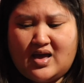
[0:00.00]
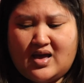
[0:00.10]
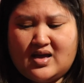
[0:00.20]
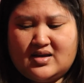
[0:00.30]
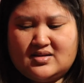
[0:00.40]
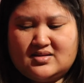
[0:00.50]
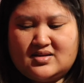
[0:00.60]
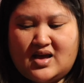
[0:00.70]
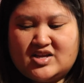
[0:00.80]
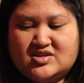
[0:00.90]
and
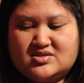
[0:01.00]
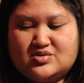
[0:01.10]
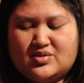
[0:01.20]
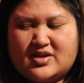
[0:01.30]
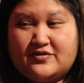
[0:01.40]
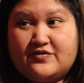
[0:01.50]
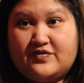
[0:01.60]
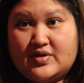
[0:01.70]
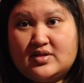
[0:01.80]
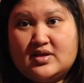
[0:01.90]
I just don't like the
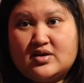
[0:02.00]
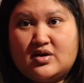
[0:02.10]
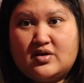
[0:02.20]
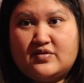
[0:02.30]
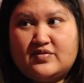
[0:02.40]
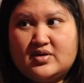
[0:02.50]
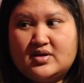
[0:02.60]
feeling of